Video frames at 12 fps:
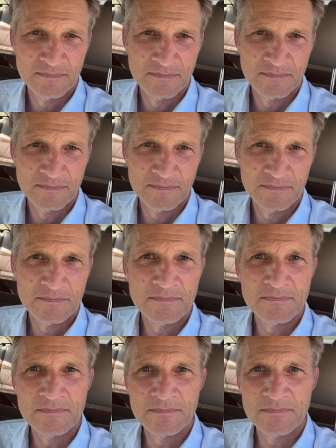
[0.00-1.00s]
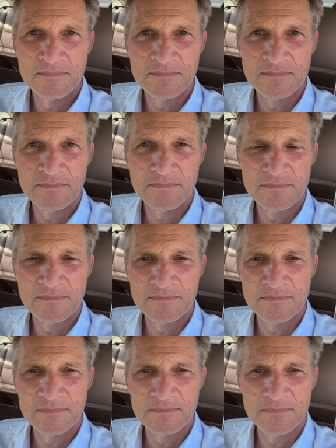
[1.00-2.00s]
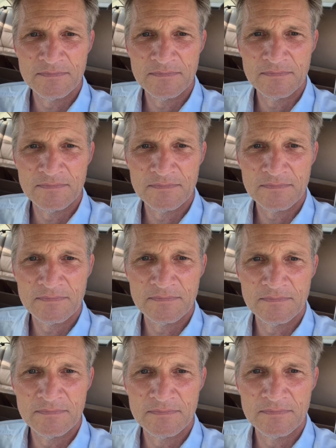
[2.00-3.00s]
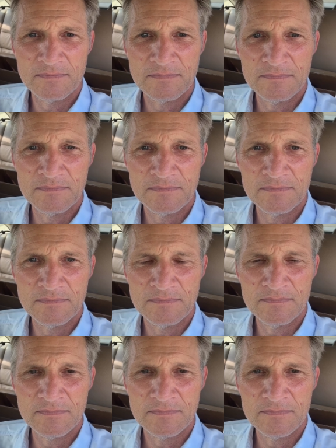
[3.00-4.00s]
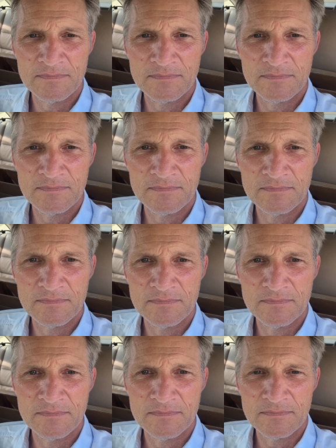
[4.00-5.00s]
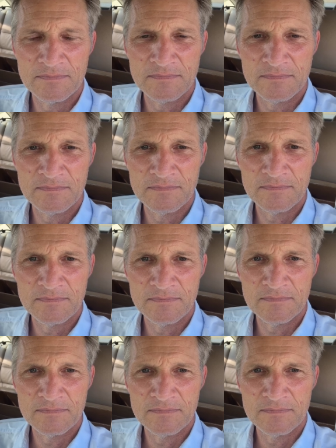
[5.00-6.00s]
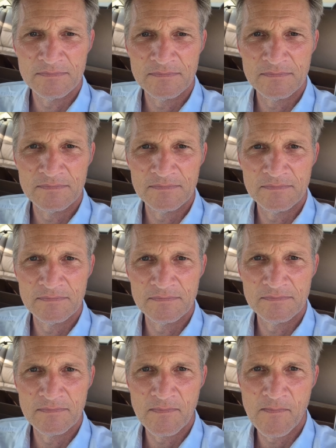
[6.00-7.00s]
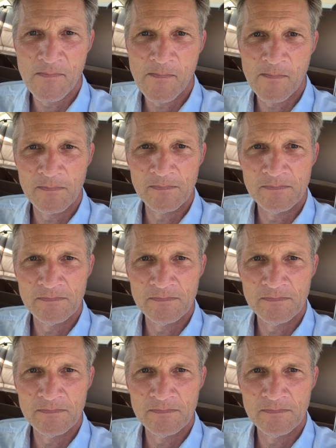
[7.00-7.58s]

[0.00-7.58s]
The person shown says nothing.